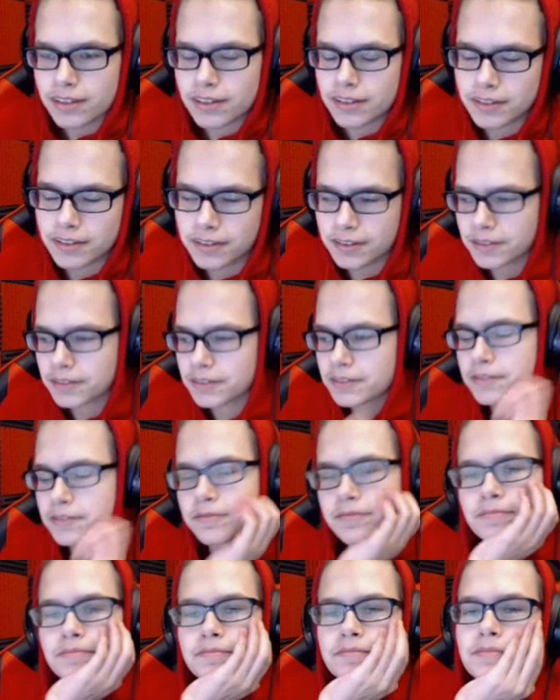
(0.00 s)

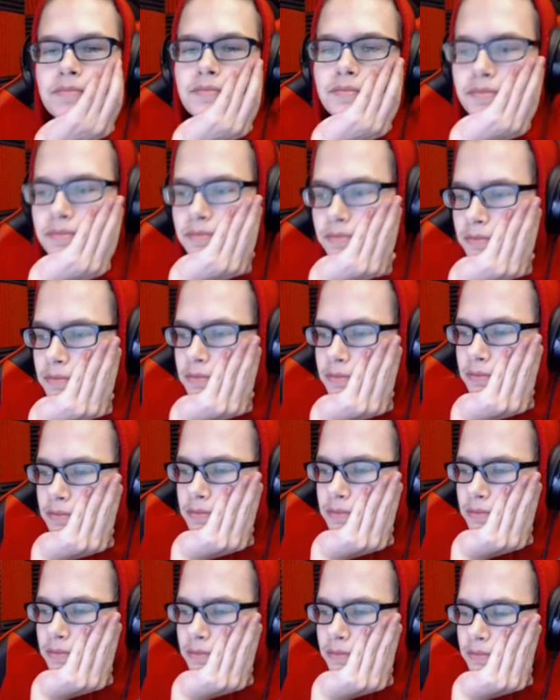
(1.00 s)

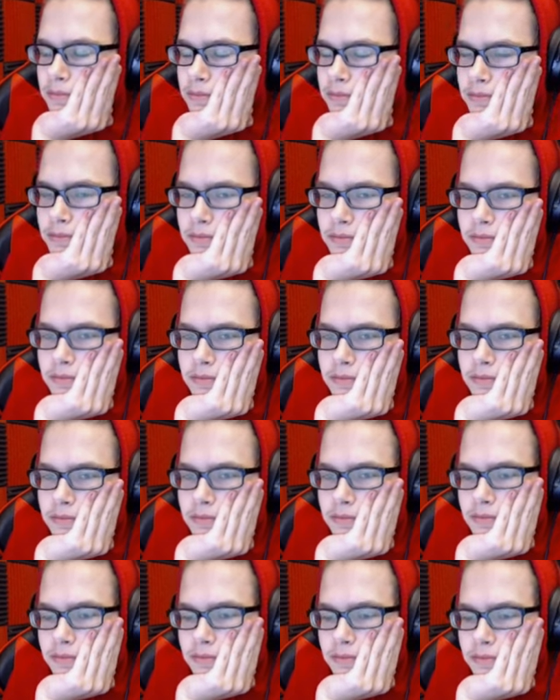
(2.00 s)

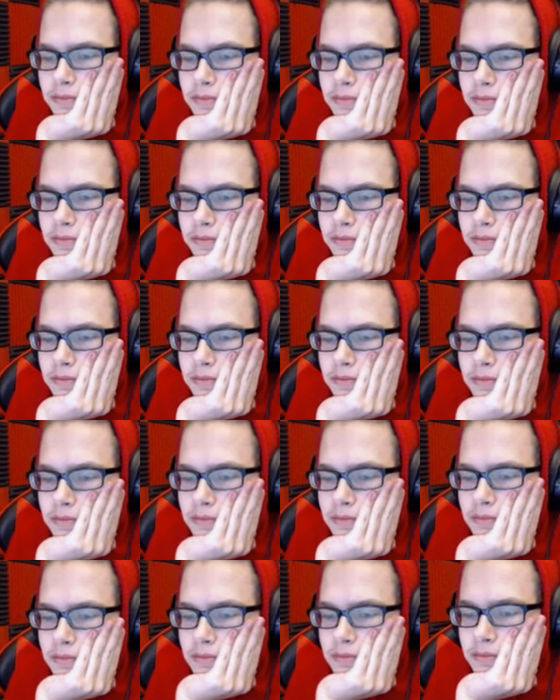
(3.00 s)

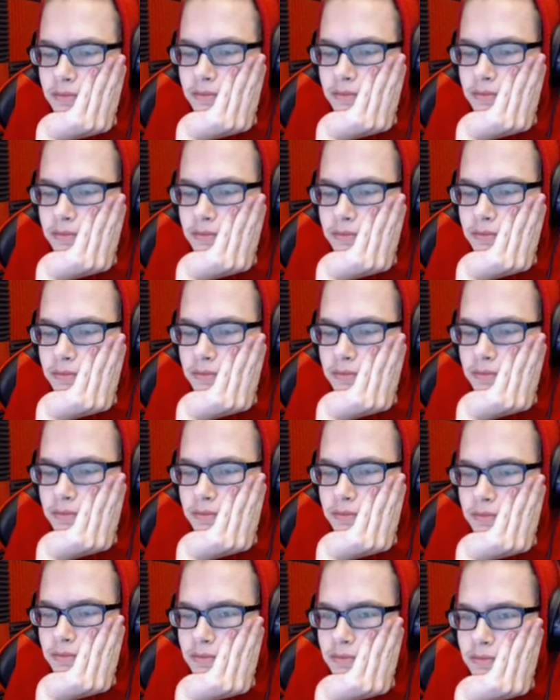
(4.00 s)

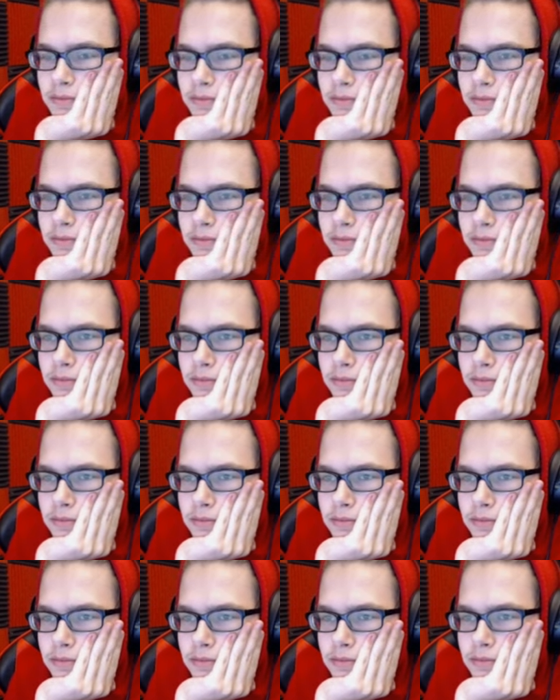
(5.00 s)

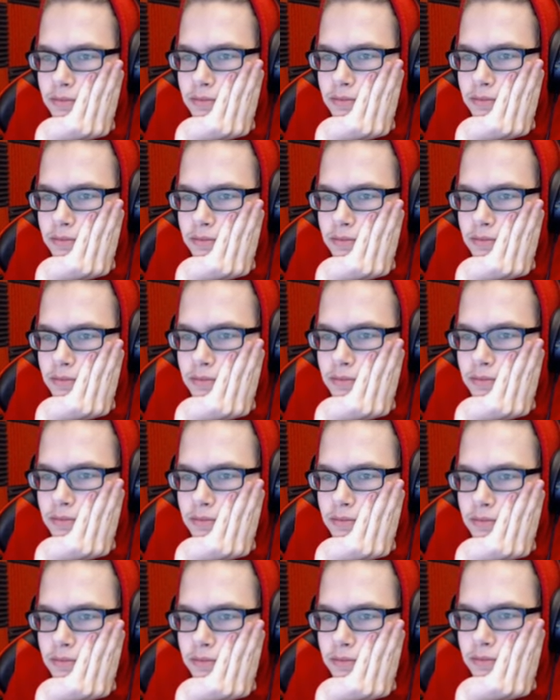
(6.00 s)

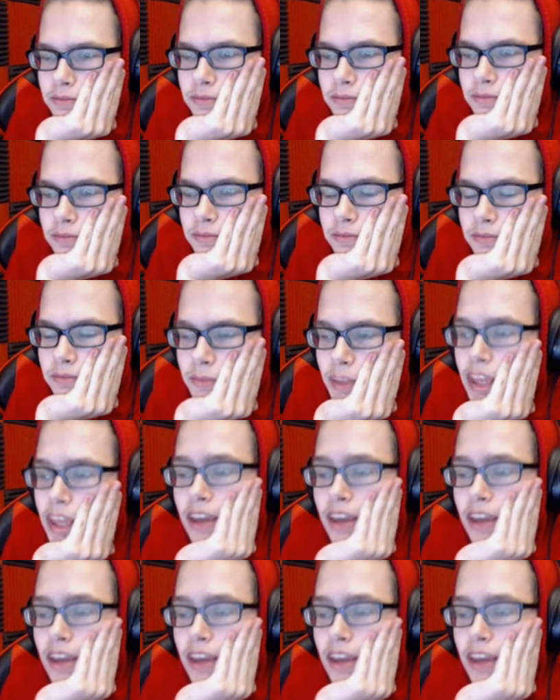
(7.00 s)
(silence)